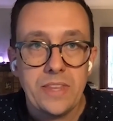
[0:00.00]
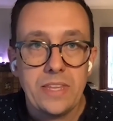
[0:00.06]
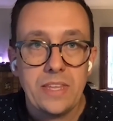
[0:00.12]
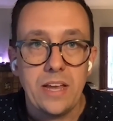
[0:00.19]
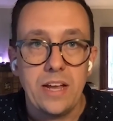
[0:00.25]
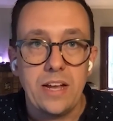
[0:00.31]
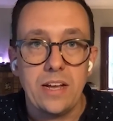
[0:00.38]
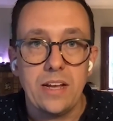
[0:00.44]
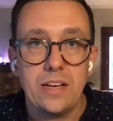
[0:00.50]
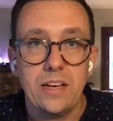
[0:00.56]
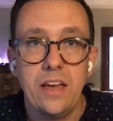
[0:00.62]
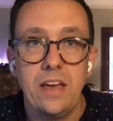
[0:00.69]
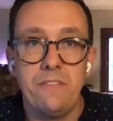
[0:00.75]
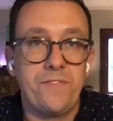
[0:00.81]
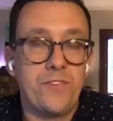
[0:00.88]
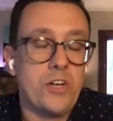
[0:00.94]

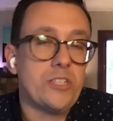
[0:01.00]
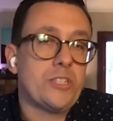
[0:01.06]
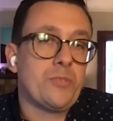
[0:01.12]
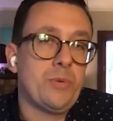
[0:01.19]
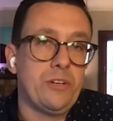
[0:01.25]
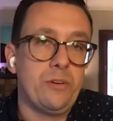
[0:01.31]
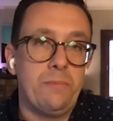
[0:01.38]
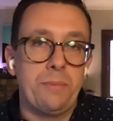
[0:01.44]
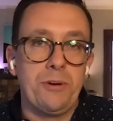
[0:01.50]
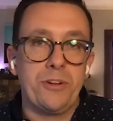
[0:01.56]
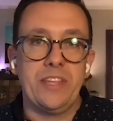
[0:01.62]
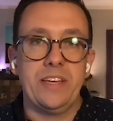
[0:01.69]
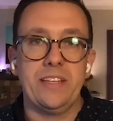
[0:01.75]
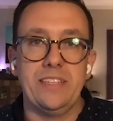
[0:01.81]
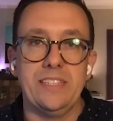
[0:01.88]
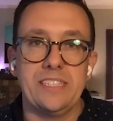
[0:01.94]
At first, we remember
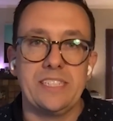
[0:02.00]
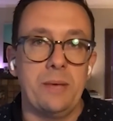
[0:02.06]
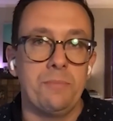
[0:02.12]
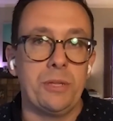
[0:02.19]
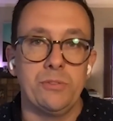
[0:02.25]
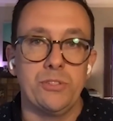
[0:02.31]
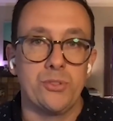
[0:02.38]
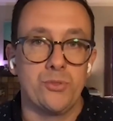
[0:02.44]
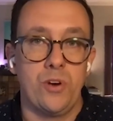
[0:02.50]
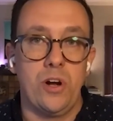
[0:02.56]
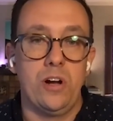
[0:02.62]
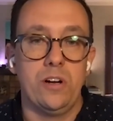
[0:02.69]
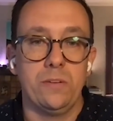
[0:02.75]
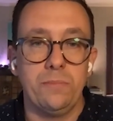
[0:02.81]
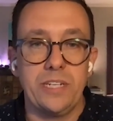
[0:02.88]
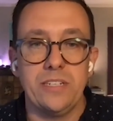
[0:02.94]
thinking that something was
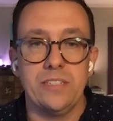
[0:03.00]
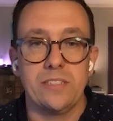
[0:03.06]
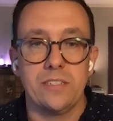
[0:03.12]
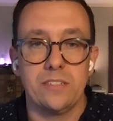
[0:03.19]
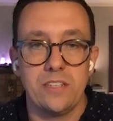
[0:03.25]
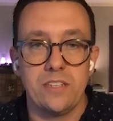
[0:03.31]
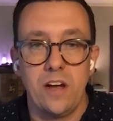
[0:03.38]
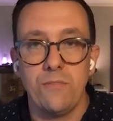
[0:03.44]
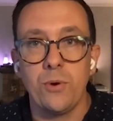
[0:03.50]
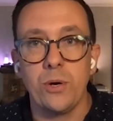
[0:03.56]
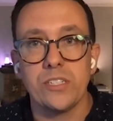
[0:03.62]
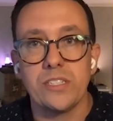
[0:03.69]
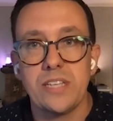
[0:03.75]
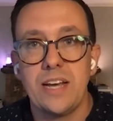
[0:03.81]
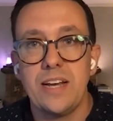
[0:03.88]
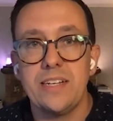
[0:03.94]
wrong because our software
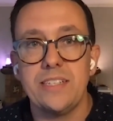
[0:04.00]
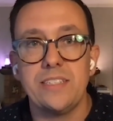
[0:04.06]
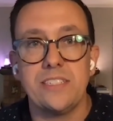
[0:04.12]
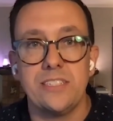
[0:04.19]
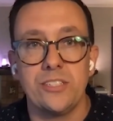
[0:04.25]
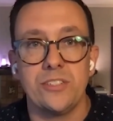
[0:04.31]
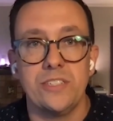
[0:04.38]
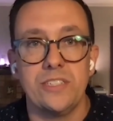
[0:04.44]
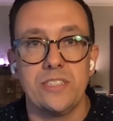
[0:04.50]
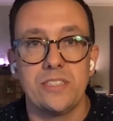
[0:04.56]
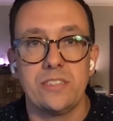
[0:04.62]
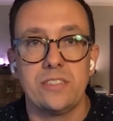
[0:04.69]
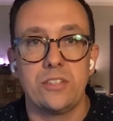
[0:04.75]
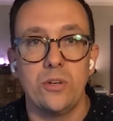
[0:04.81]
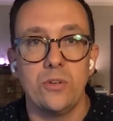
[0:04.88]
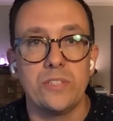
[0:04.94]
size
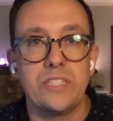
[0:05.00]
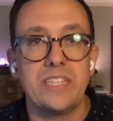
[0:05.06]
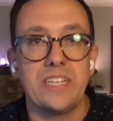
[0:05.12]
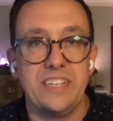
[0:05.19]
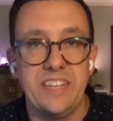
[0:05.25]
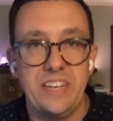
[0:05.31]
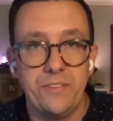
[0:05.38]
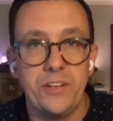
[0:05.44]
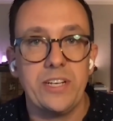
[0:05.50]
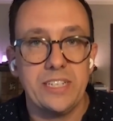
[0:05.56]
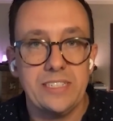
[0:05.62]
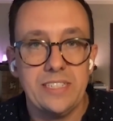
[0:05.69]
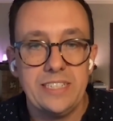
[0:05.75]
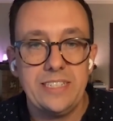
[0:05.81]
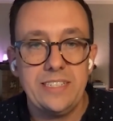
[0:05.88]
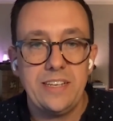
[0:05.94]
decreased so
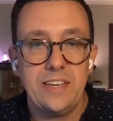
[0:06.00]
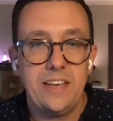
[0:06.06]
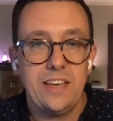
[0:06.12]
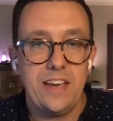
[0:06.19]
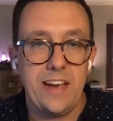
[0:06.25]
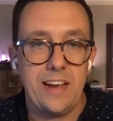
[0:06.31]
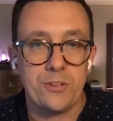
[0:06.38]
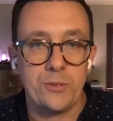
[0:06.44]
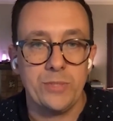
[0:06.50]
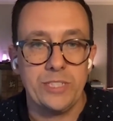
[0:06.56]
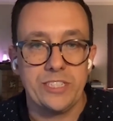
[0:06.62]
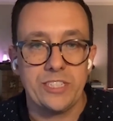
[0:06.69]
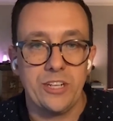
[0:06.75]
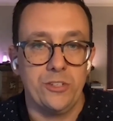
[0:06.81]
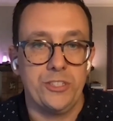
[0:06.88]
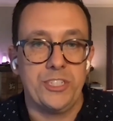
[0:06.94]
significantly after we
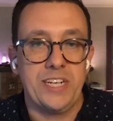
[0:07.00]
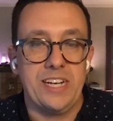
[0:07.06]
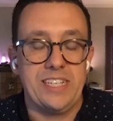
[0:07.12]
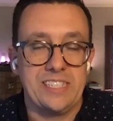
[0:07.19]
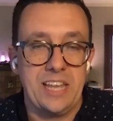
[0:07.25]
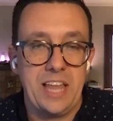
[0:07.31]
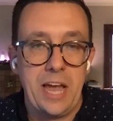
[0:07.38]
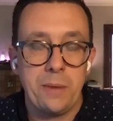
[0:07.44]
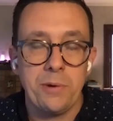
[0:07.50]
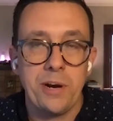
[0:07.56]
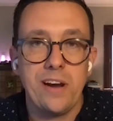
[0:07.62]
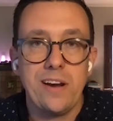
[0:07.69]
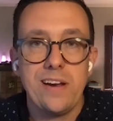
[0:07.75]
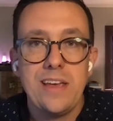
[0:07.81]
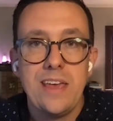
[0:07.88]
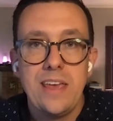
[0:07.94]
installed your guys'
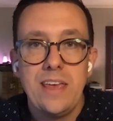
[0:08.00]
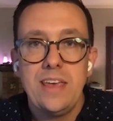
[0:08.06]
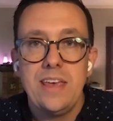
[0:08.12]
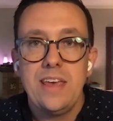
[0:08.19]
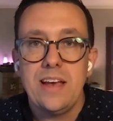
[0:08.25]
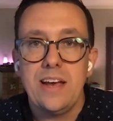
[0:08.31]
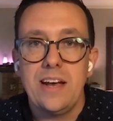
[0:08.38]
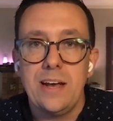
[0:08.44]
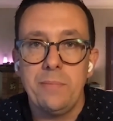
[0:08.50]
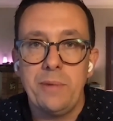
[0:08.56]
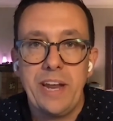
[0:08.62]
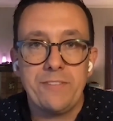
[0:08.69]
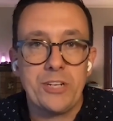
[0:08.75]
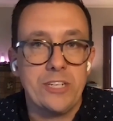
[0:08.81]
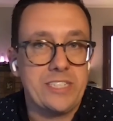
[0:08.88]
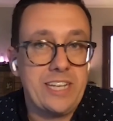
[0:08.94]
library. But
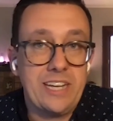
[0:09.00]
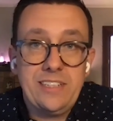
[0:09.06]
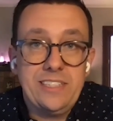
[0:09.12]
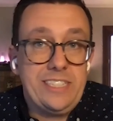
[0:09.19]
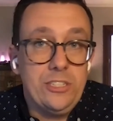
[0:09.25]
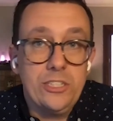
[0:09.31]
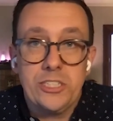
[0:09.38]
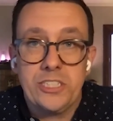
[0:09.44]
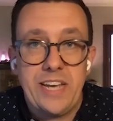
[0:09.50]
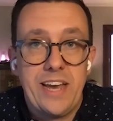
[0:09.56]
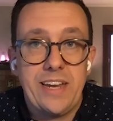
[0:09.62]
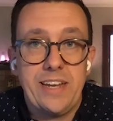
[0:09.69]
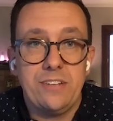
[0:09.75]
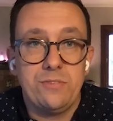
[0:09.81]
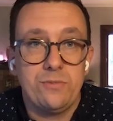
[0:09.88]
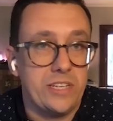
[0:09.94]
after our tech lead looked at
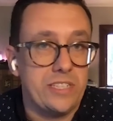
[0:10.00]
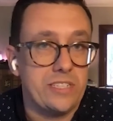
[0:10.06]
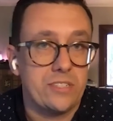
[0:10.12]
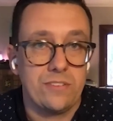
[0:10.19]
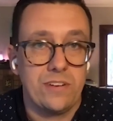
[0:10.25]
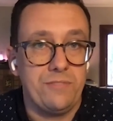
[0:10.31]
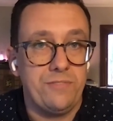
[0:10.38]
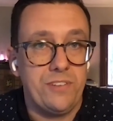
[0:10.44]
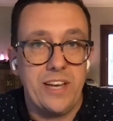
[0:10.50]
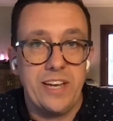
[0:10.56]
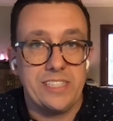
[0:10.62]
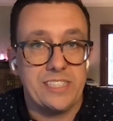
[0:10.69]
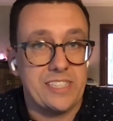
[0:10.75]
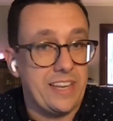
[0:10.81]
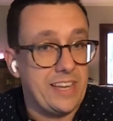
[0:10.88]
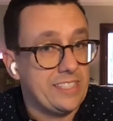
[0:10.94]
it, raised the red flag,
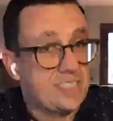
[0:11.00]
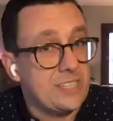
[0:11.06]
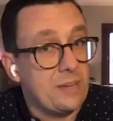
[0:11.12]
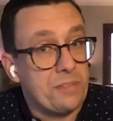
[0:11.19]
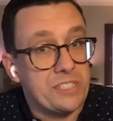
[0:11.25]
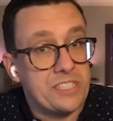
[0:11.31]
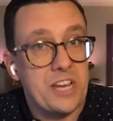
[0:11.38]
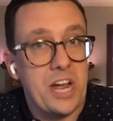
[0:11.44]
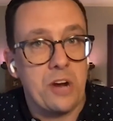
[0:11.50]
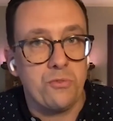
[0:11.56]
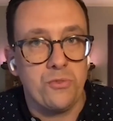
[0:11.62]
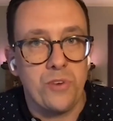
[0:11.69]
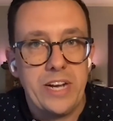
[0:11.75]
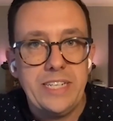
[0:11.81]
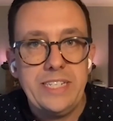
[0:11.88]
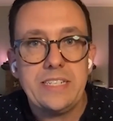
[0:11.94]
and said, "Hey, something's not
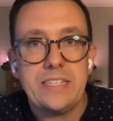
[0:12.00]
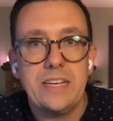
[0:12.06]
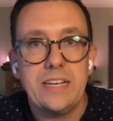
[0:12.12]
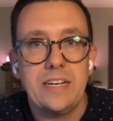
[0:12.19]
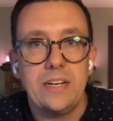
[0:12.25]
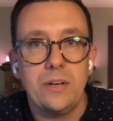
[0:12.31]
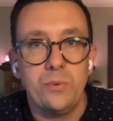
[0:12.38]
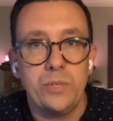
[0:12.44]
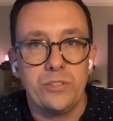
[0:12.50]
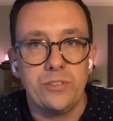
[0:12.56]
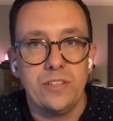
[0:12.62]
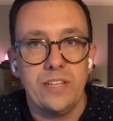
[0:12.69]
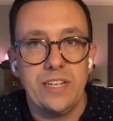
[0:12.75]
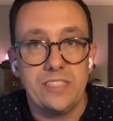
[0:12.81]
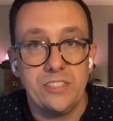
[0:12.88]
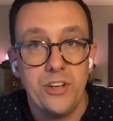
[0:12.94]
right," we
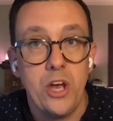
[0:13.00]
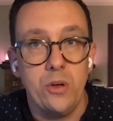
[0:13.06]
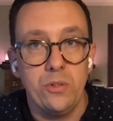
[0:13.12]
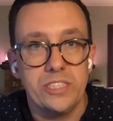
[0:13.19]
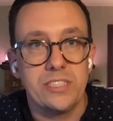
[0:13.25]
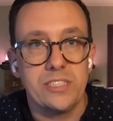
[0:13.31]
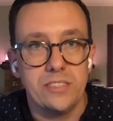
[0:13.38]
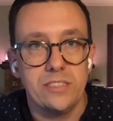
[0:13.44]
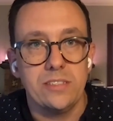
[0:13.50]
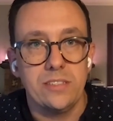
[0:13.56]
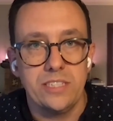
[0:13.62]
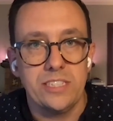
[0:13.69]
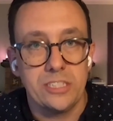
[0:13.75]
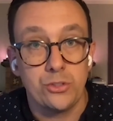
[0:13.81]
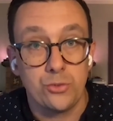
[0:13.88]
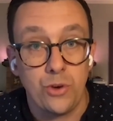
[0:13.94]
realized, no, this
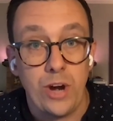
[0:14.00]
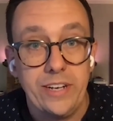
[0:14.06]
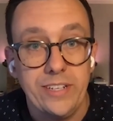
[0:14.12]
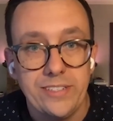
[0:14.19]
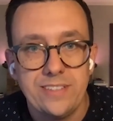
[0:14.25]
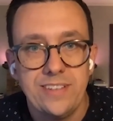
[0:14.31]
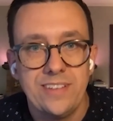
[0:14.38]
is right.